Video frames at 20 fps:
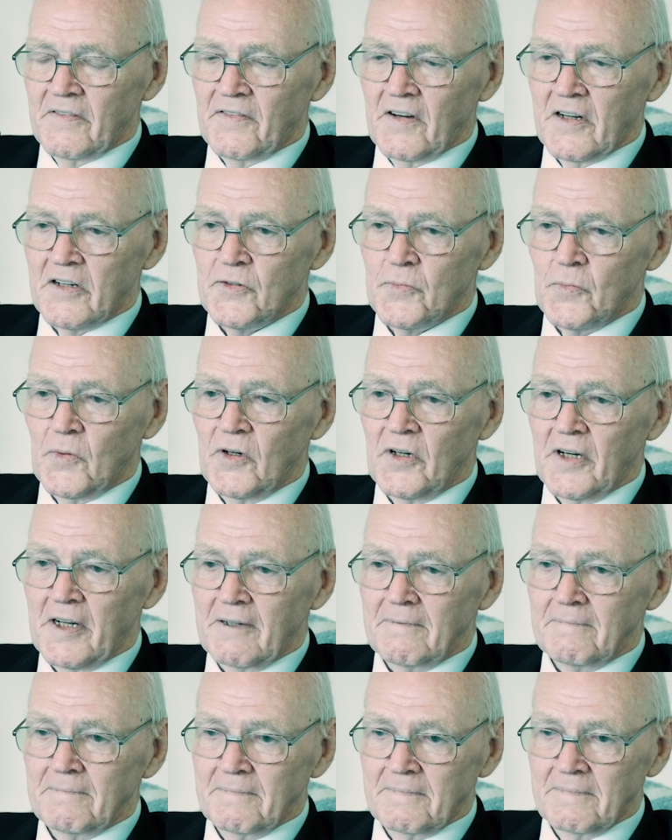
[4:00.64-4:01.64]
First
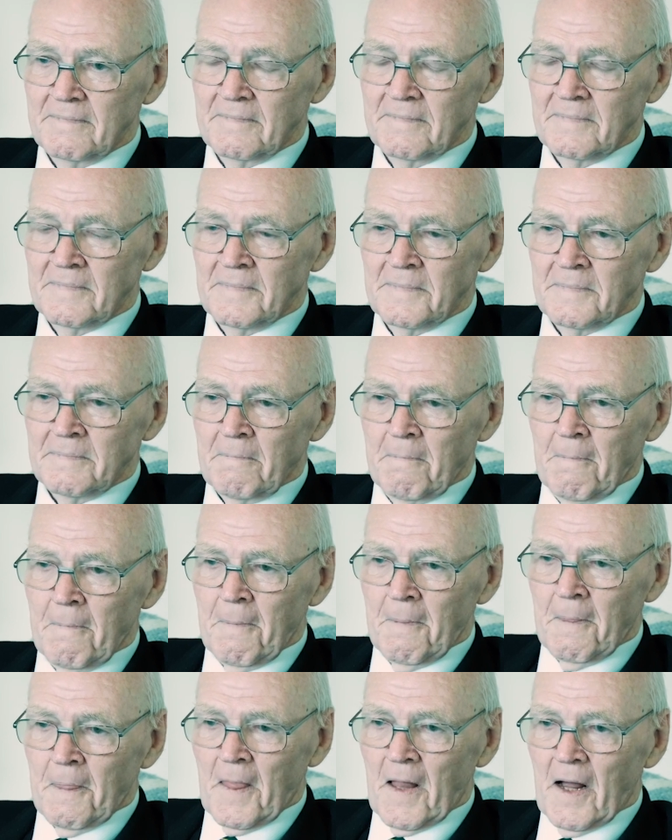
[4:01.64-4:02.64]
War,
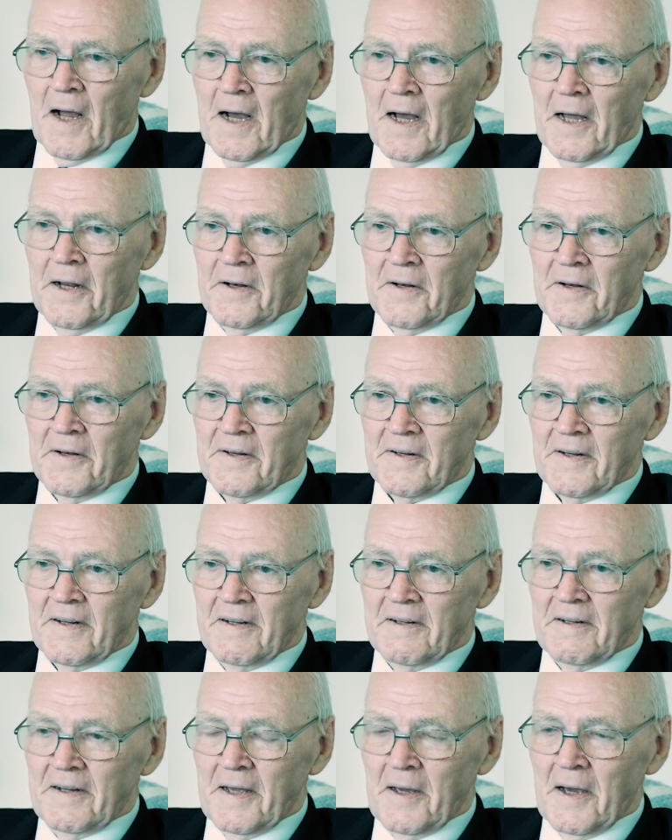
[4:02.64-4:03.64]
and
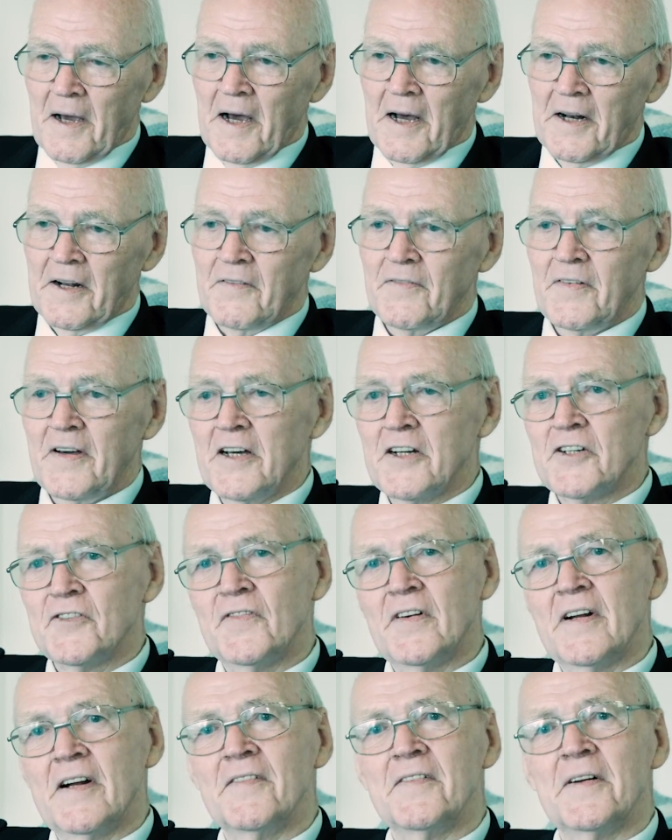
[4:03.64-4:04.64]
he had a verse
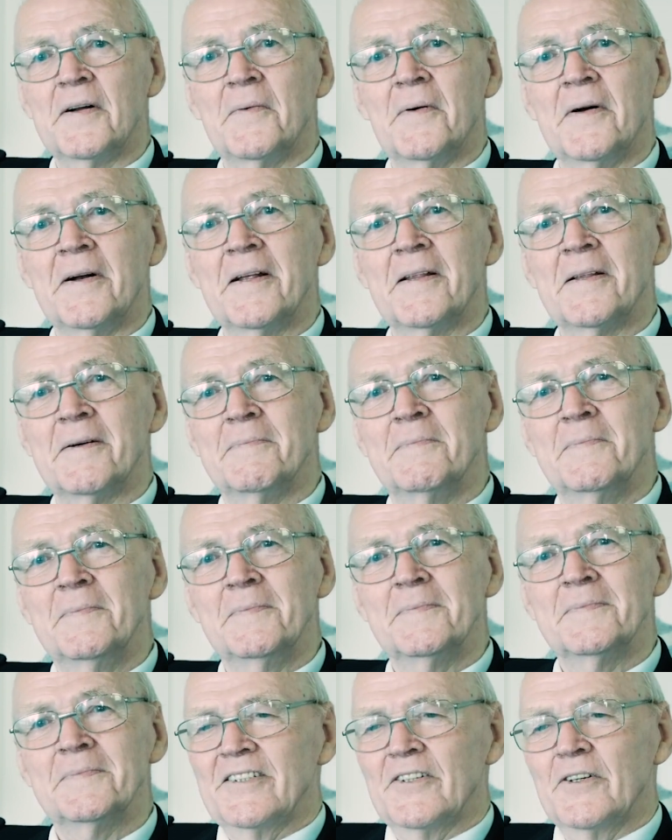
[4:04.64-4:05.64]
for every one of them.
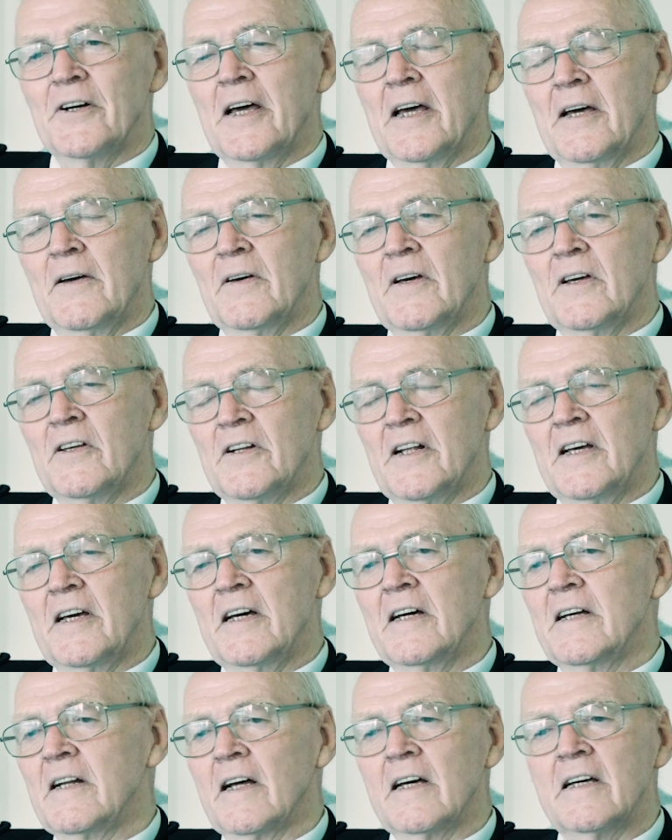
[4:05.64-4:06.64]
So he
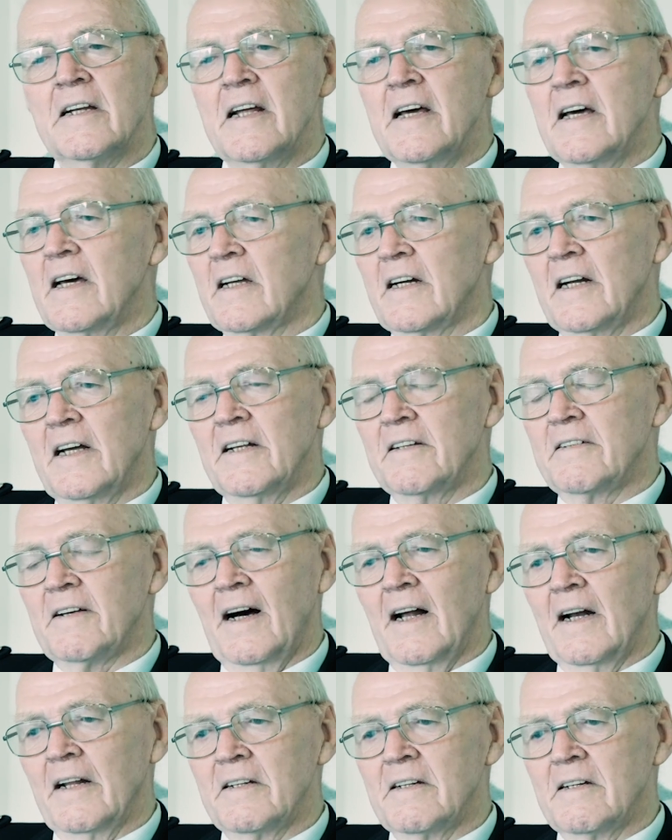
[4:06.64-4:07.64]
had a great, great
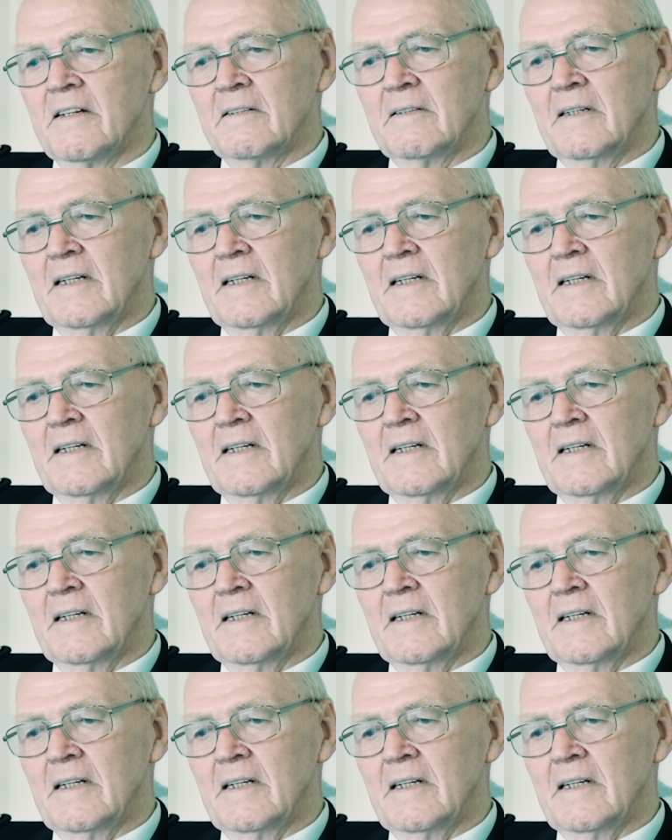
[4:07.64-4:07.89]
talent.